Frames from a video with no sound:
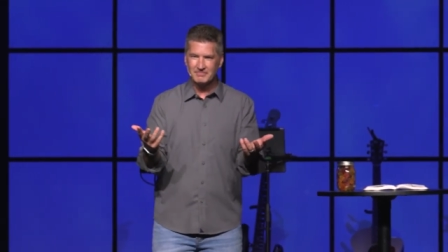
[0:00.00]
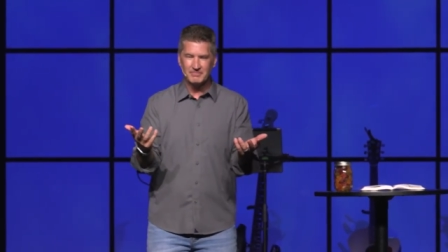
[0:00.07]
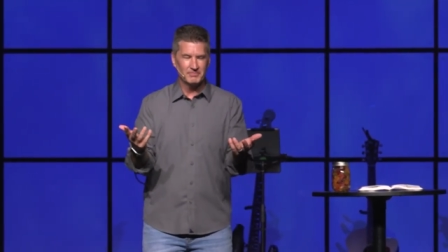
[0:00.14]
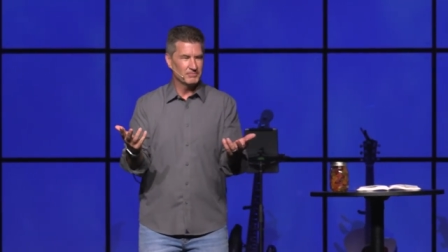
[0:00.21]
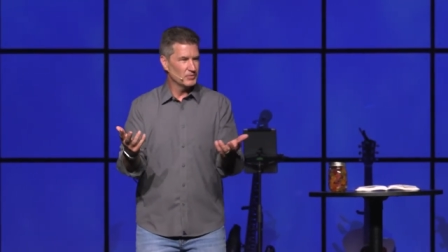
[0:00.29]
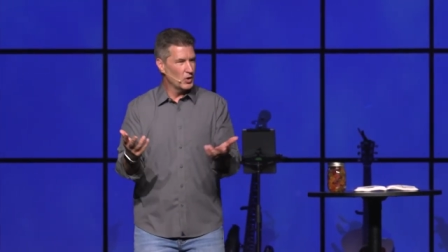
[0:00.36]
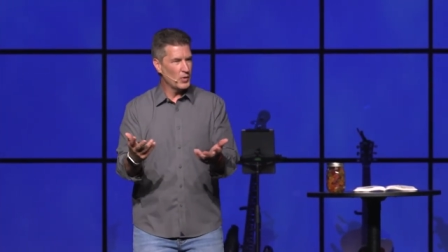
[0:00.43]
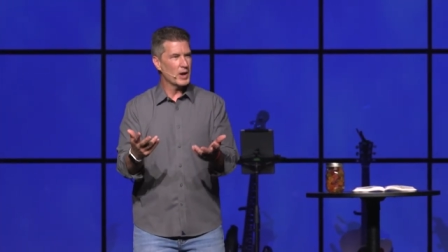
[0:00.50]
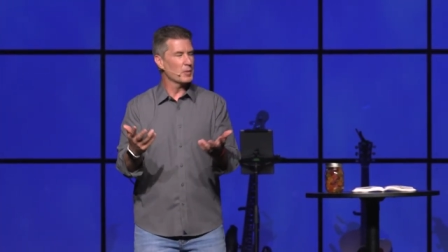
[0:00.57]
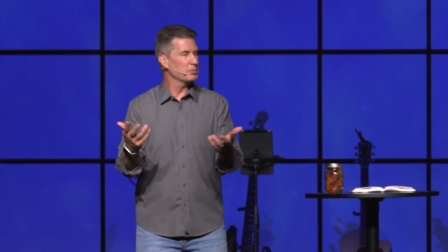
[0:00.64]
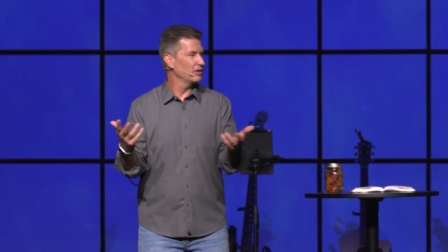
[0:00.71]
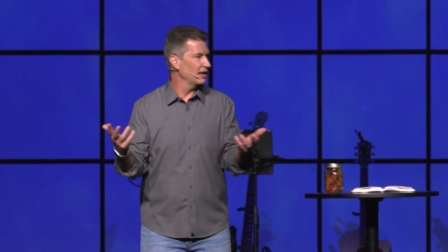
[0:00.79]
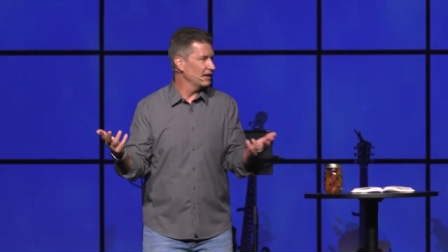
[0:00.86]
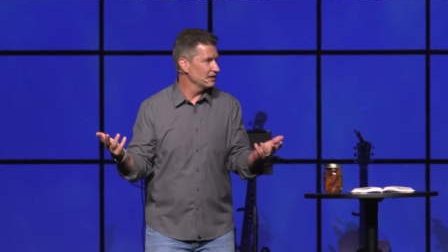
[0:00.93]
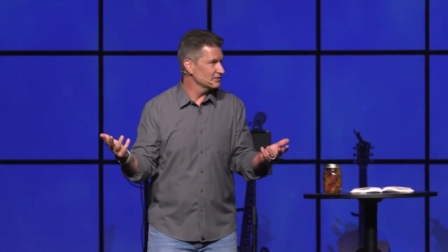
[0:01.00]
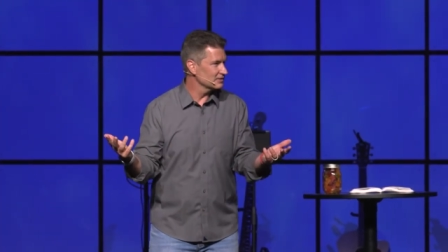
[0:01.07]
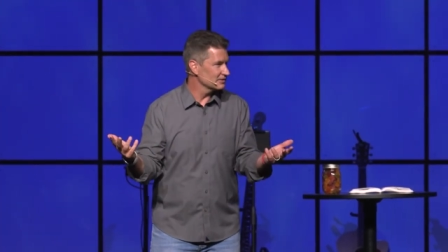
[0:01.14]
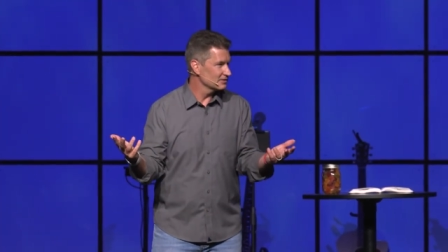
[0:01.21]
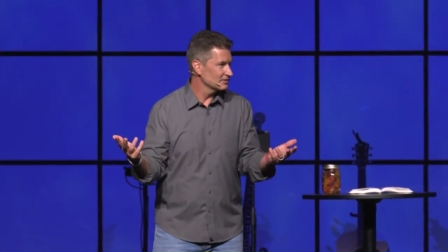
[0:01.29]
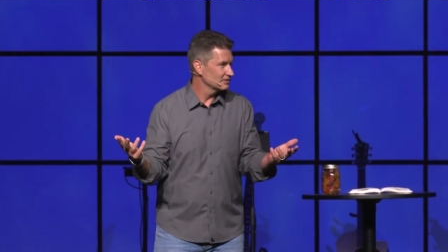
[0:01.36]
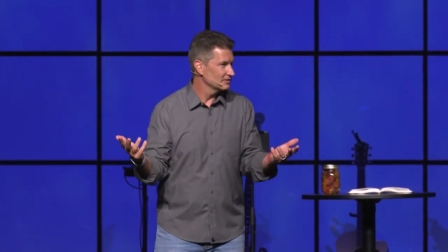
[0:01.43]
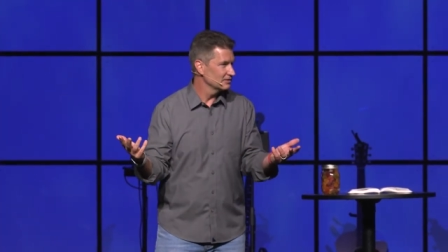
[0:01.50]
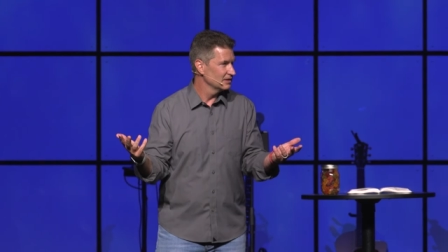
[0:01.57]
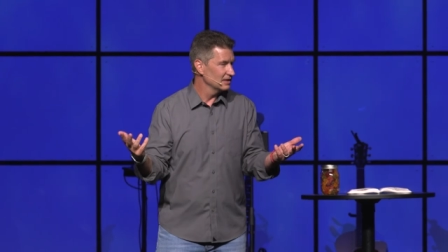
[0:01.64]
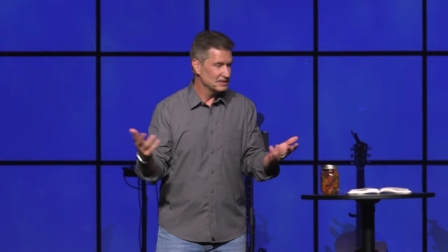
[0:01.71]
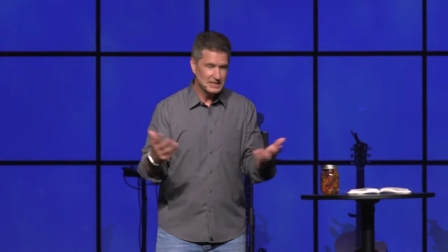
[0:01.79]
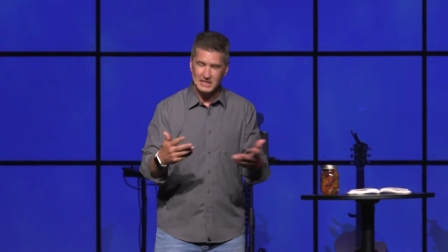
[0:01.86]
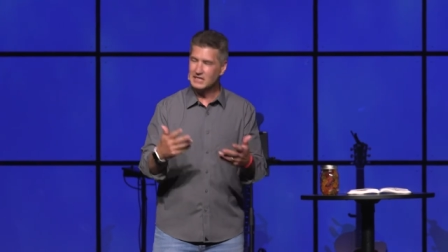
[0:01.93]
no airplanes,
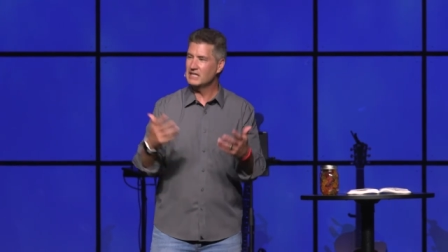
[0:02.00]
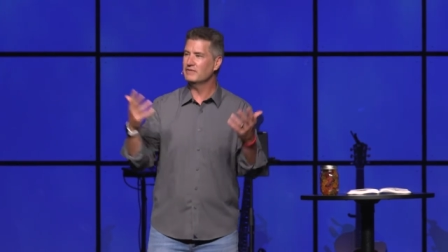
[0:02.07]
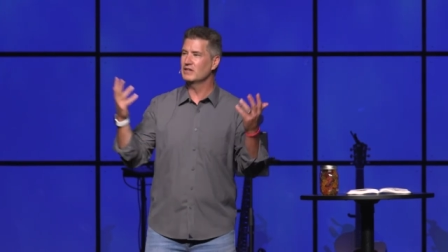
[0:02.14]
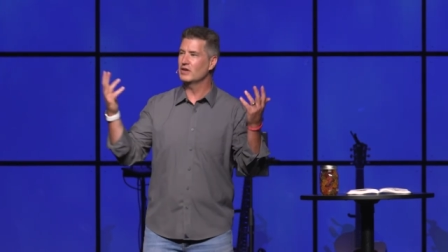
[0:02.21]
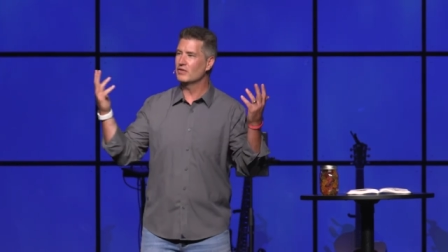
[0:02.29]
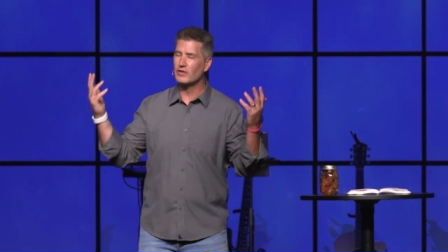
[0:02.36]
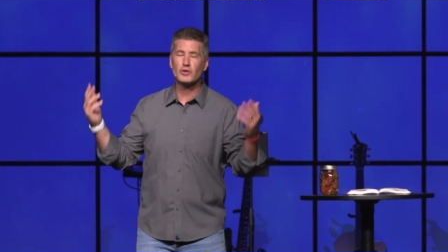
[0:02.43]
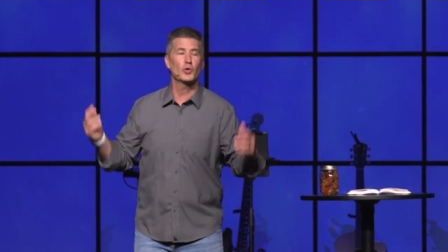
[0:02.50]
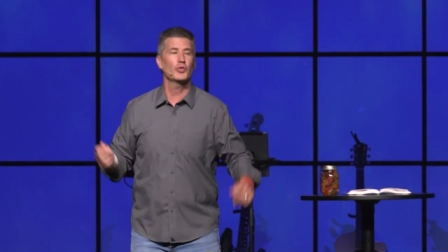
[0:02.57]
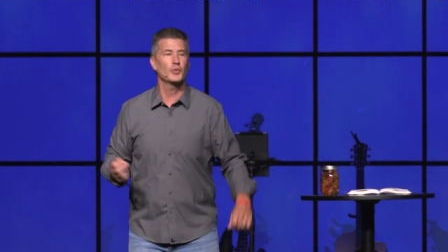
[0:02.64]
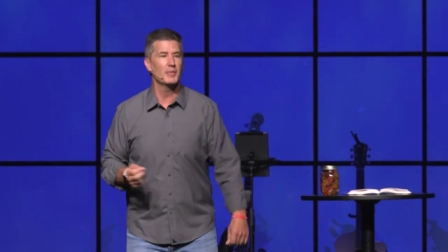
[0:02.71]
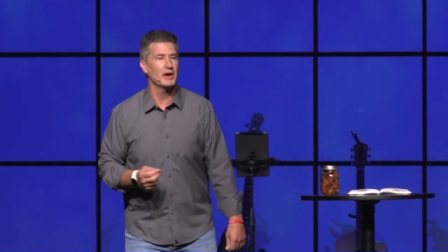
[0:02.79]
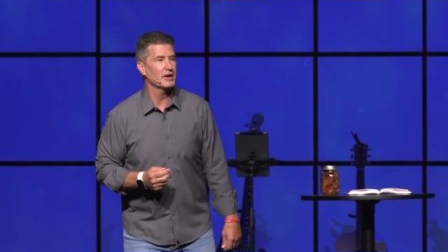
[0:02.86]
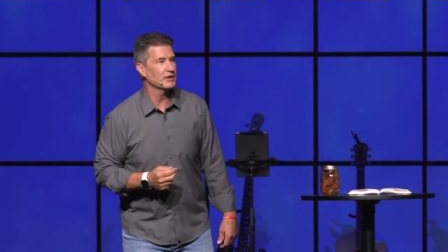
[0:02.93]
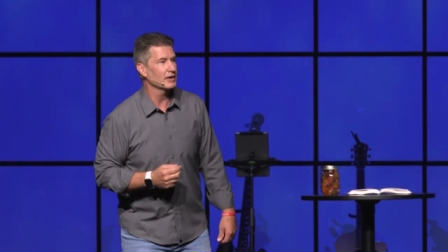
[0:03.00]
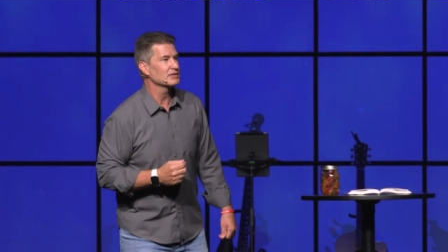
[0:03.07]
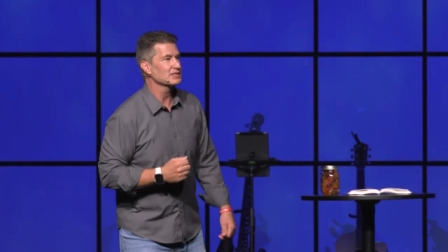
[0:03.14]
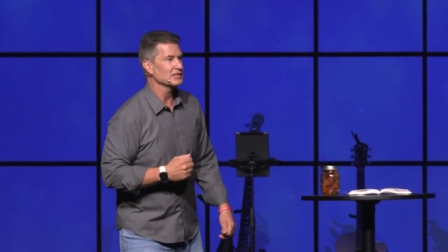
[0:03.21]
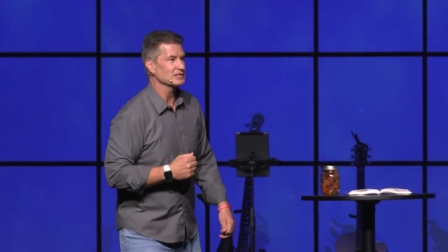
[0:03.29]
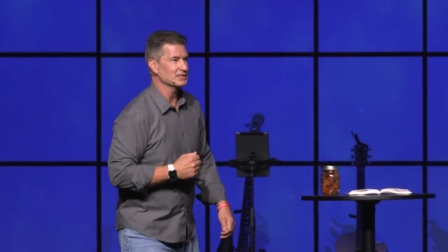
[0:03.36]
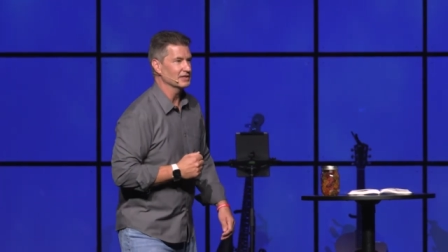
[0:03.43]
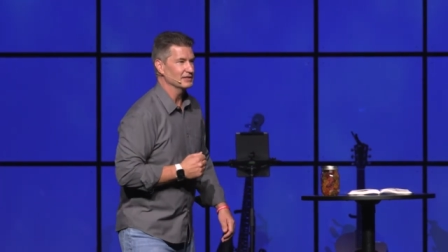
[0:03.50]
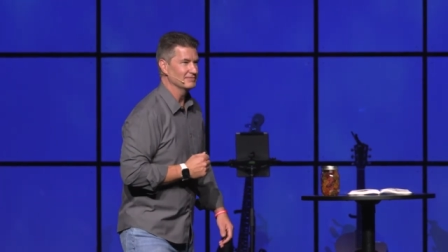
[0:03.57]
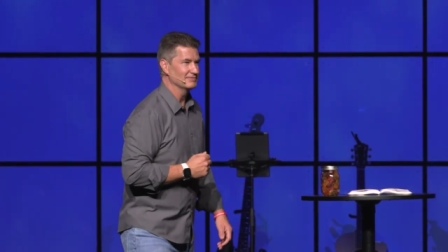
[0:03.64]
didn't even know that North America existed.